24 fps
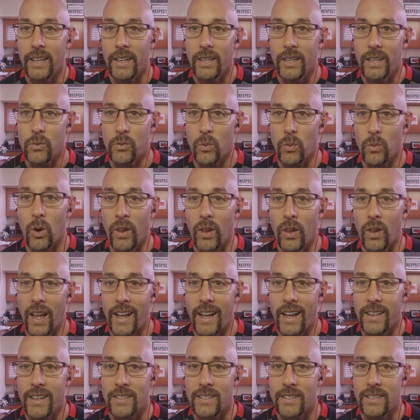in his role
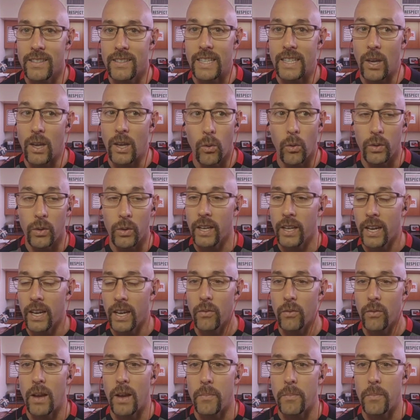as the only kind
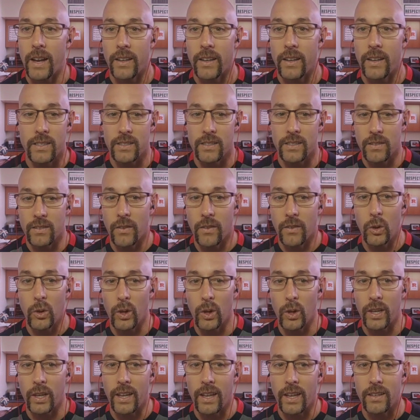of right back. Because if
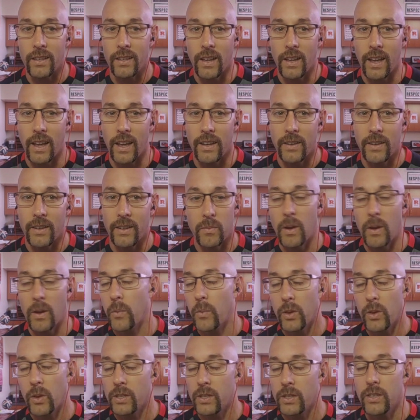you look at
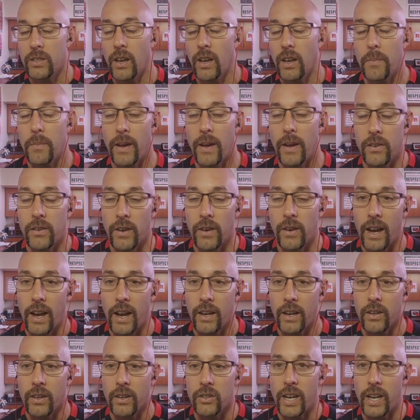maybe whether it's Jan
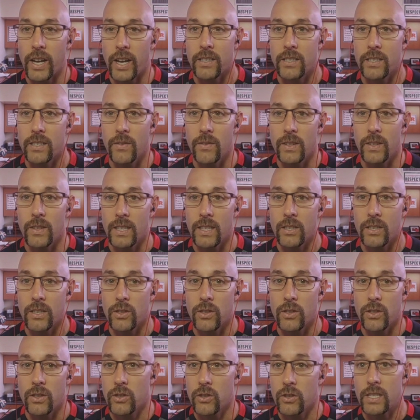Bednarak or Jack Stevens, they're
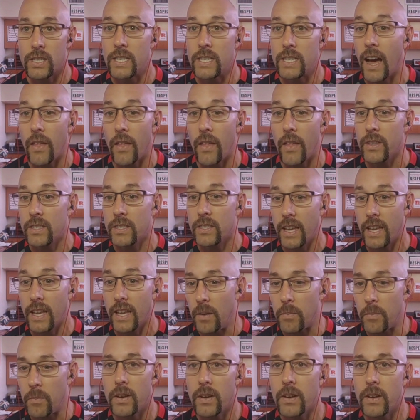just not the
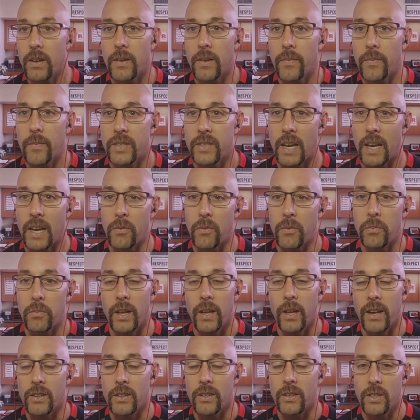same type of
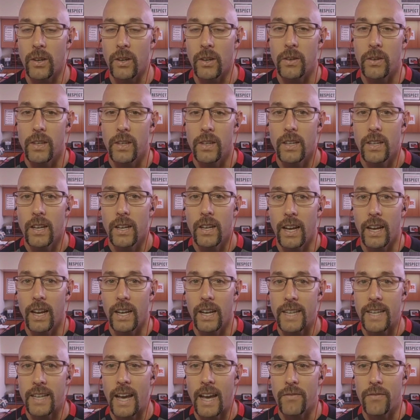player. So
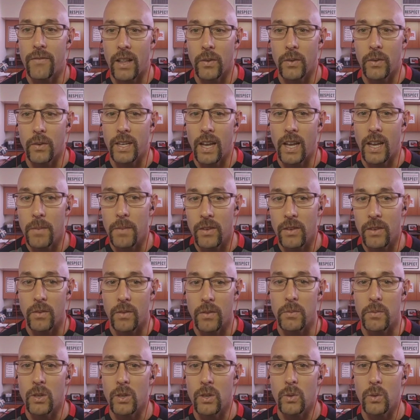to have Valery come in
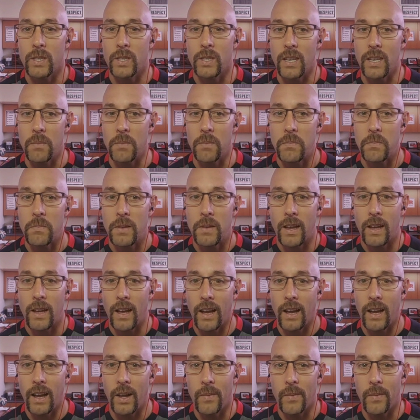from the youth team,